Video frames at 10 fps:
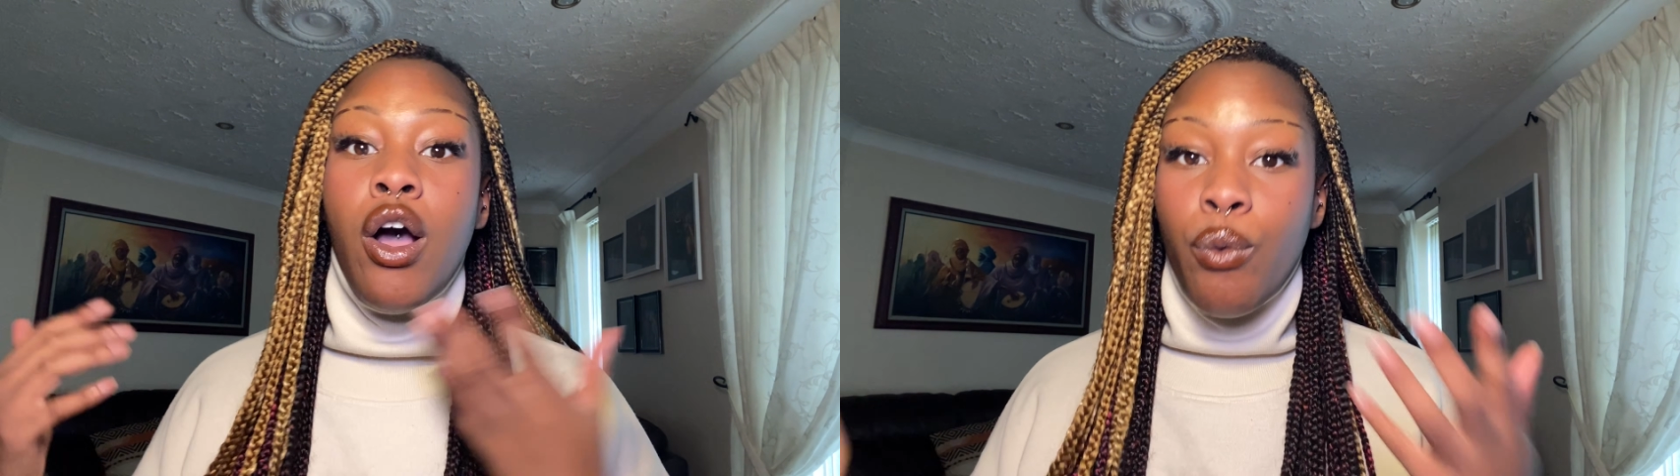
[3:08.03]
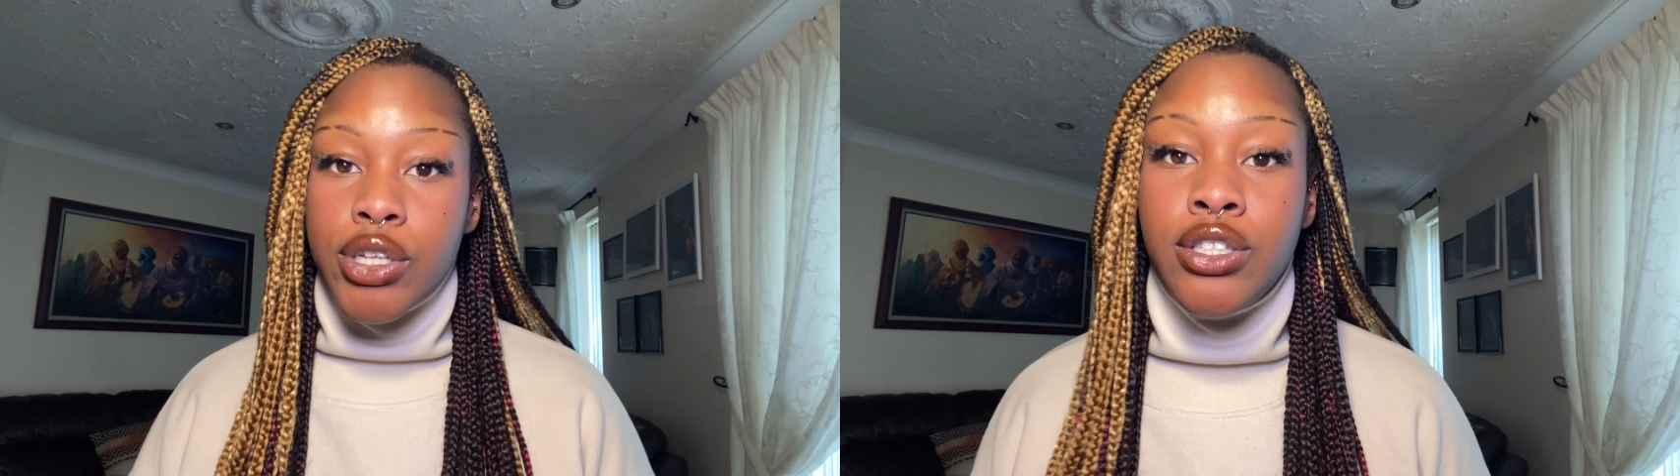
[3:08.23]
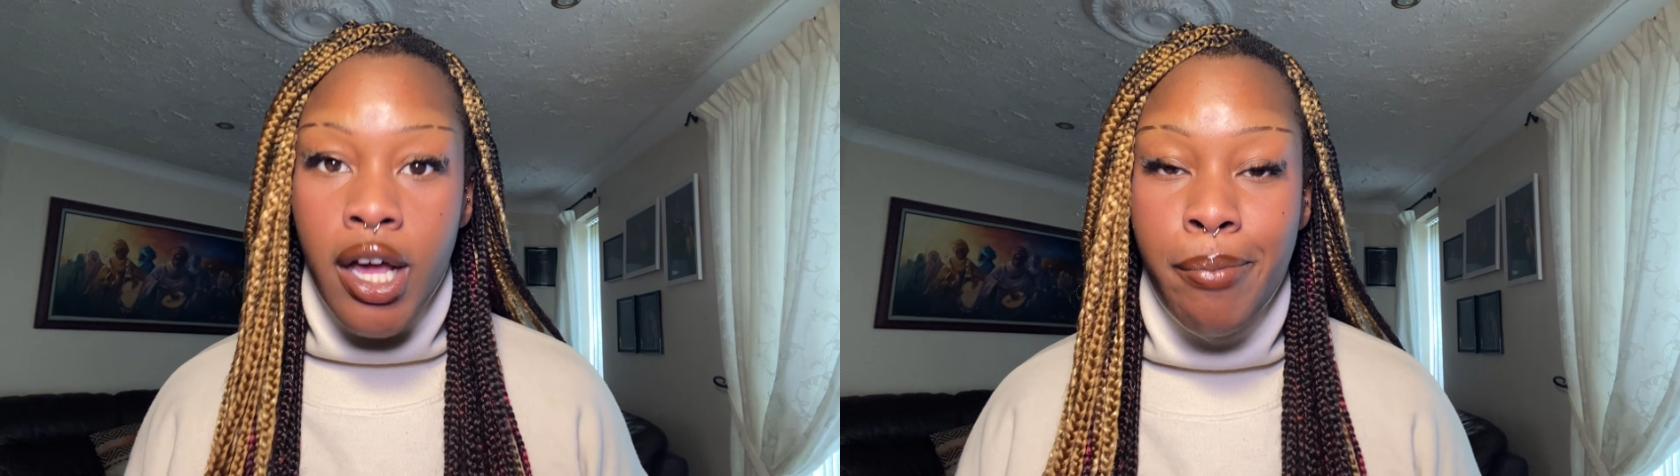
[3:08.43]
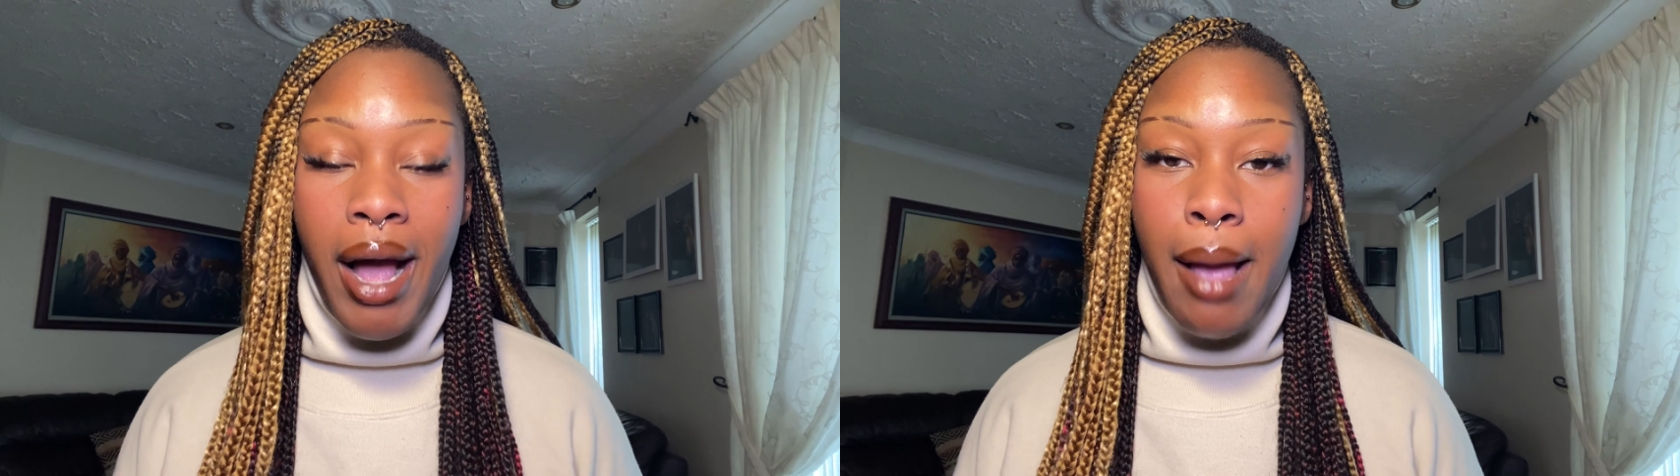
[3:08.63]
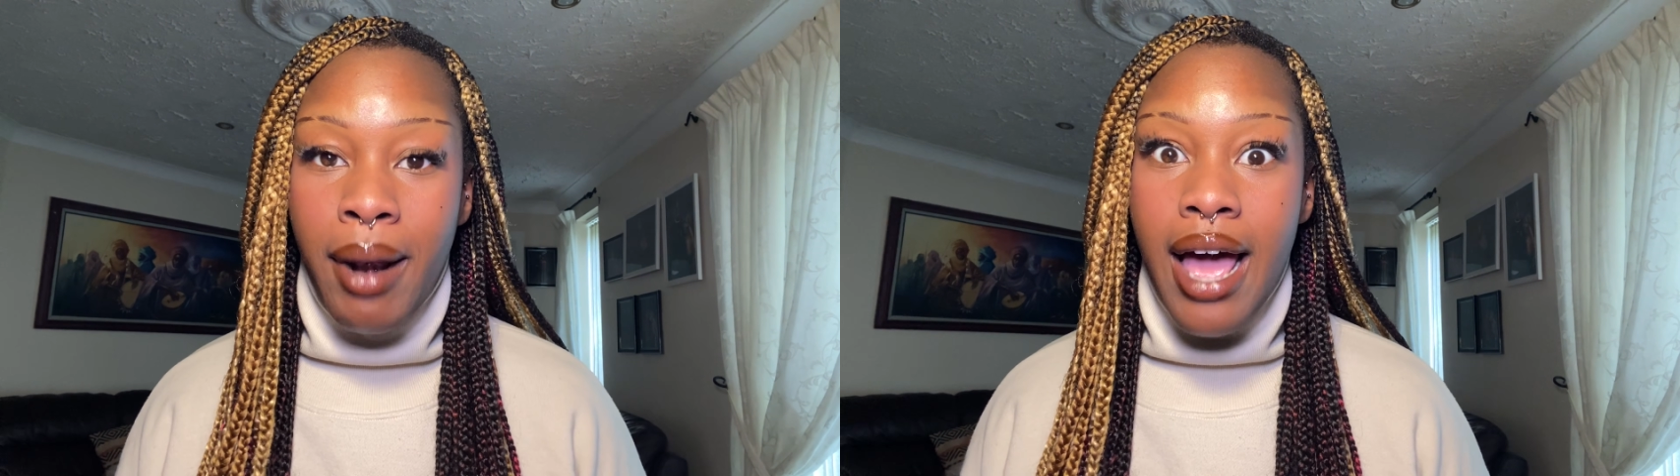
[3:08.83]
was done
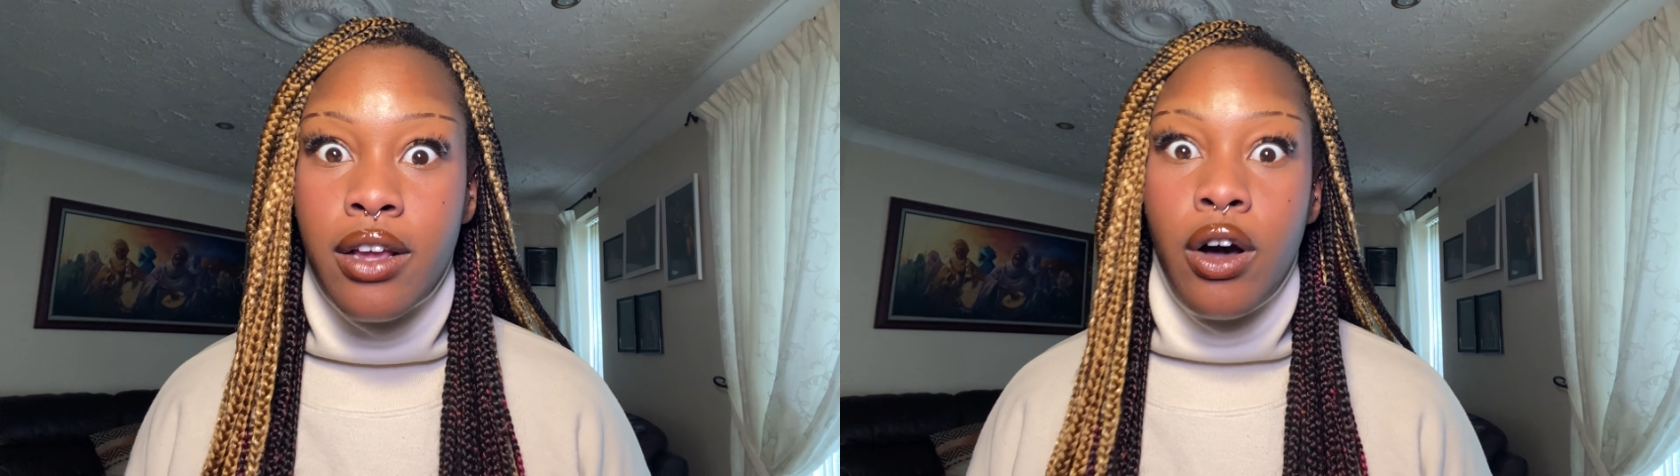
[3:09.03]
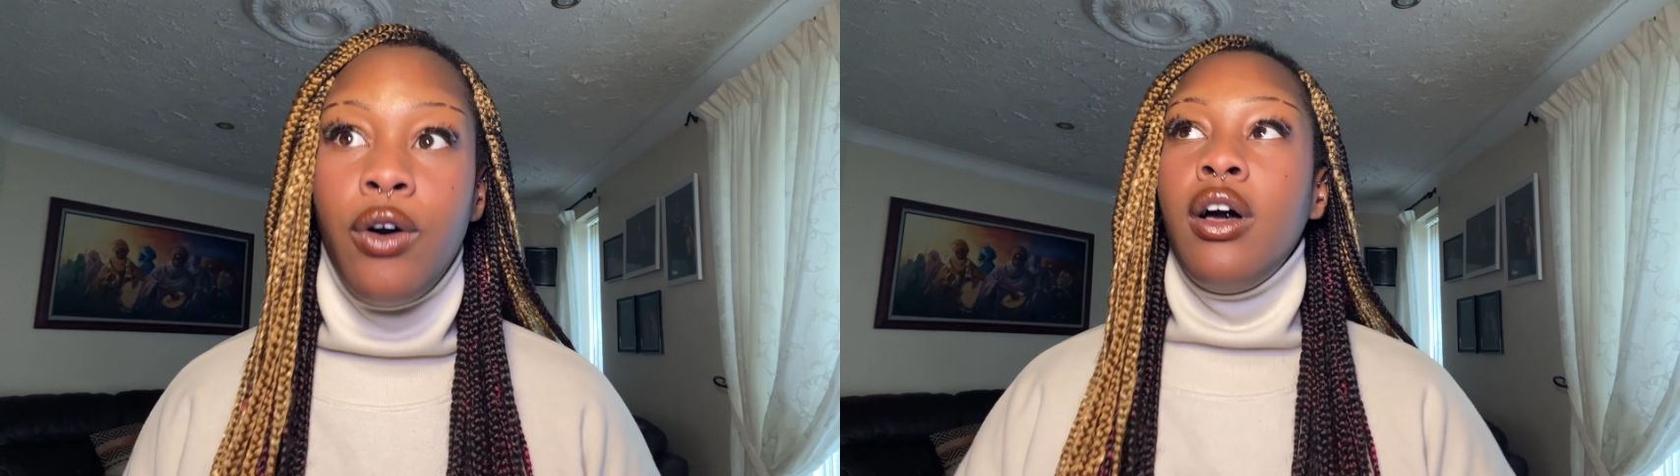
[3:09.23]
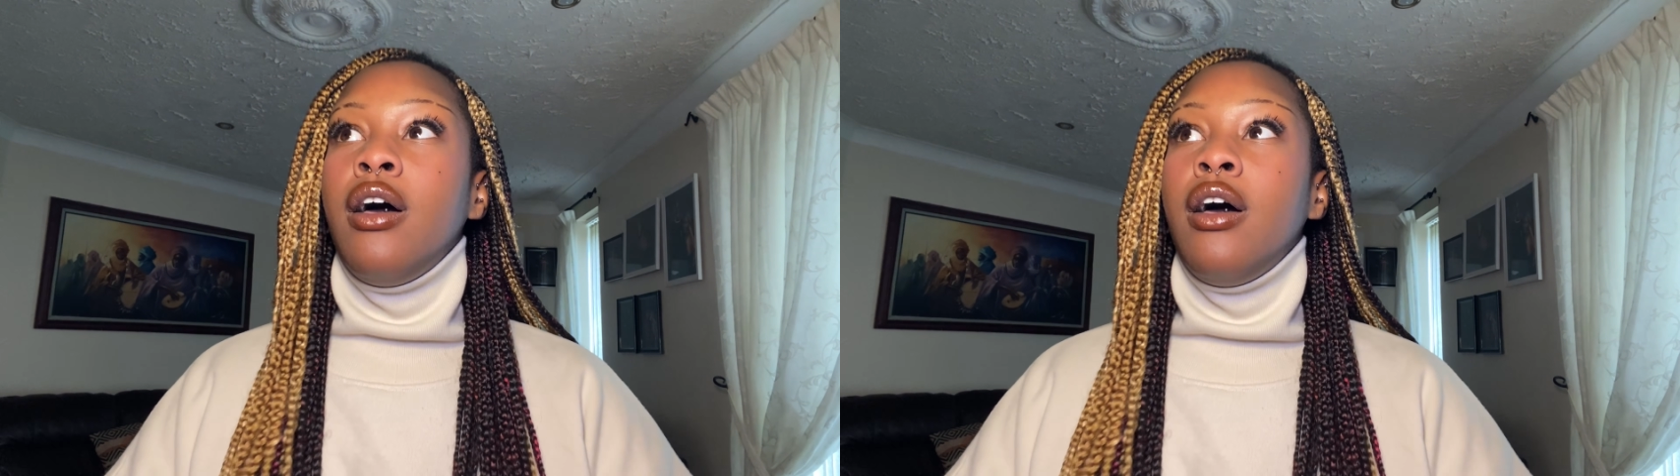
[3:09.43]
by a black girl,